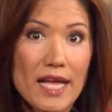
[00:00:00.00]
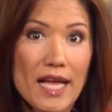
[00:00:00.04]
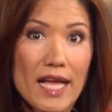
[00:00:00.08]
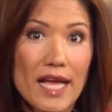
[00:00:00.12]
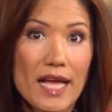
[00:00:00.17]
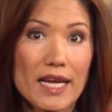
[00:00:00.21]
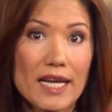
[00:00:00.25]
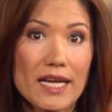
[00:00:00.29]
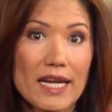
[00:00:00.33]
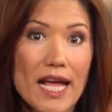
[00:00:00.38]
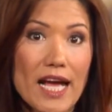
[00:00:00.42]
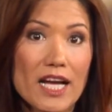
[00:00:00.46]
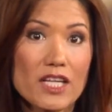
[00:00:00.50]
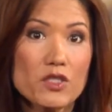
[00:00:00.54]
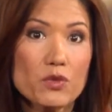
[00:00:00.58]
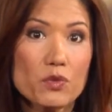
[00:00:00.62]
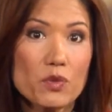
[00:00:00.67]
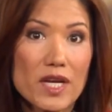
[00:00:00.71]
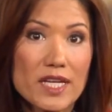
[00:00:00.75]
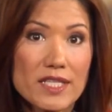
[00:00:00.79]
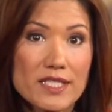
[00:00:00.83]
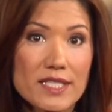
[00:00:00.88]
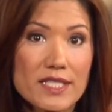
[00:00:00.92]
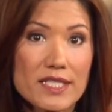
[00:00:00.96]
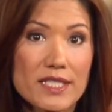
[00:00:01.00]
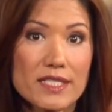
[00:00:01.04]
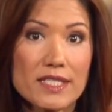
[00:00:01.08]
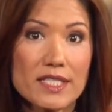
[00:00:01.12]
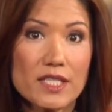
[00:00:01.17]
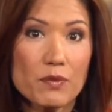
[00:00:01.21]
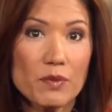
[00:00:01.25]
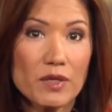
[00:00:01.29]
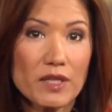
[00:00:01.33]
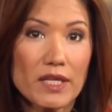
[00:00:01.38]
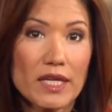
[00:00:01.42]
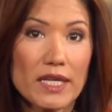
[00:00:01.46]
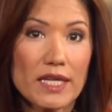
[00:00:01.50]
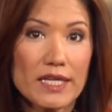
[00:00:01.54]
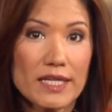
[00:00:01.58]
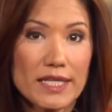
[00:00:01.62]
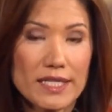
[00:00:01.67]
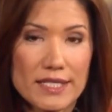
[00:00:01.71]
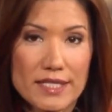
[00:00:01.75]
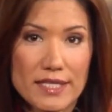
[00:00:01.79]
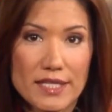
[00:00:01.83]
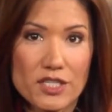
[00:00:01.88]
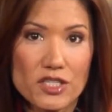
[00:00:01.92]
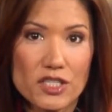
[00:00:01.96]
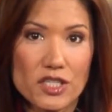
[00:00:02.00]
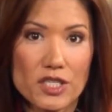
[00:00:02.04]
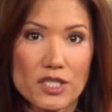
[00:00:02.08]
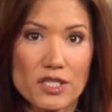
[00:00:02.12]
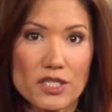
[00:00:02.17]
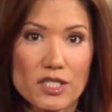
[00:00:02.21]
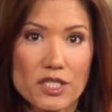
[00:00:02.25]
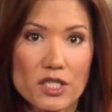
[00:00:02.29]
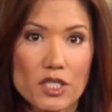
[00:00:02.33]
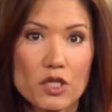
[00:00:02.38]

and it has residency related conditions,